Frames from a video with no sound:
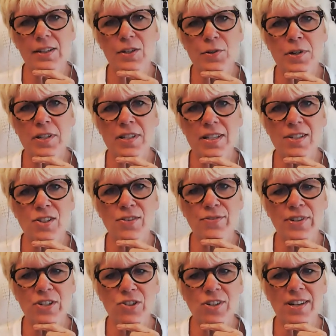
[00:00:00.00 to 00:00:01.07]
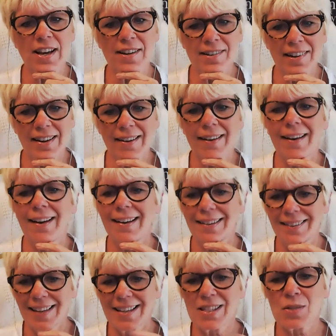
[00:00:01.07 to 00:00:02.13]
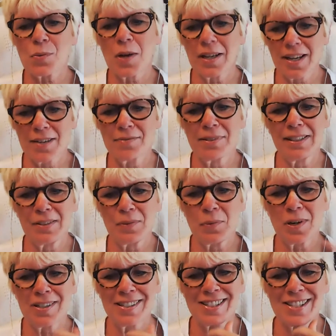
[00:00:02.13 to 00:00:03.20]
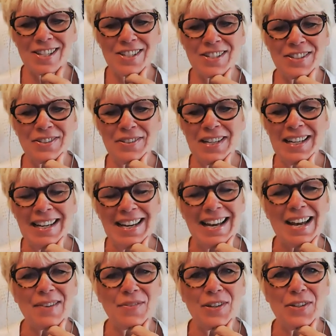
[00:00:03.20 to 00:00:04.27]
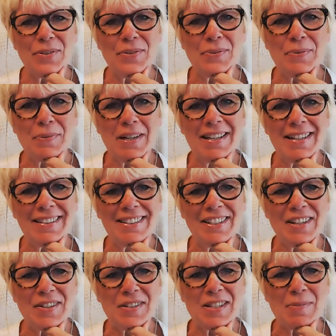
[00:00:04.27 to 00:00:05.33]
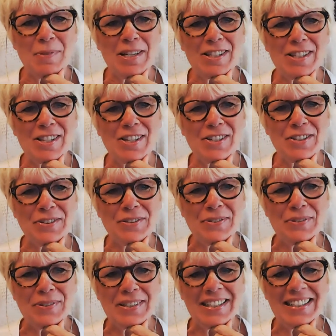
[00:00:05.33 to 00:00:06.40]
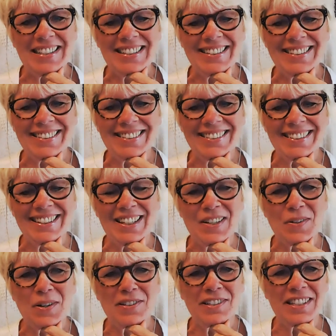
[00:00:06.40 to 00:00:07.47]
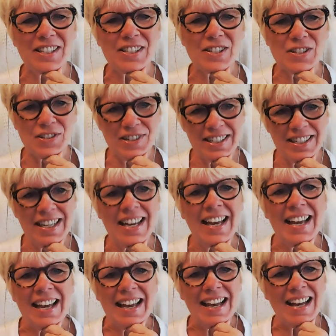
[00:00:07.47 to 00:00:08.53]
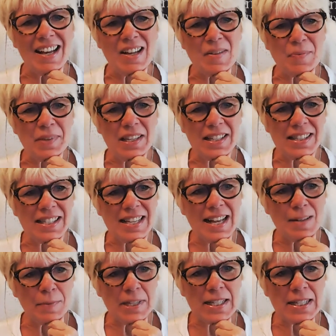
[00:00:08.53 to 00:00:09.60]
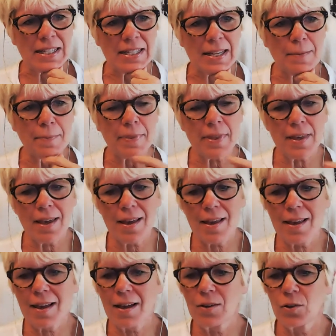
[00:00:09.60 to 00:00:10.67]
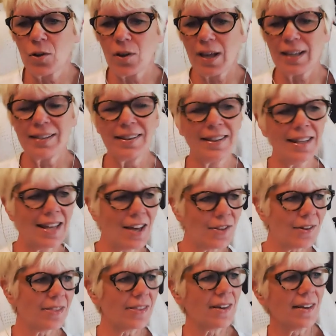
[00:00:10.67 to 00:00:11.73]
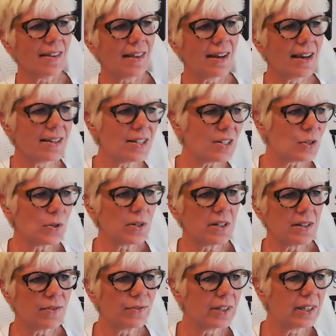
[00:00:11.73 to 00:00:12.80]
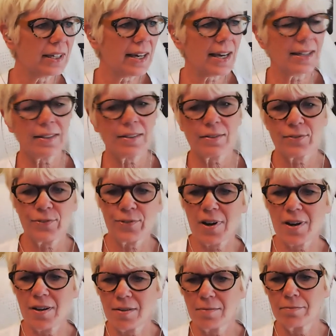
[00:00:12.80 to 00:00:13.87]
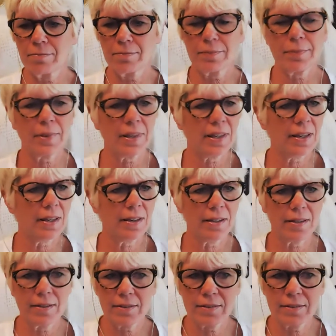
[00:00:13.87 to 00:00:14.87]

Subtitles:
You are such a visionary, and that's why I really wanted to have you, speak to, our industry. Tell me something. Another thing that I sort of get from the,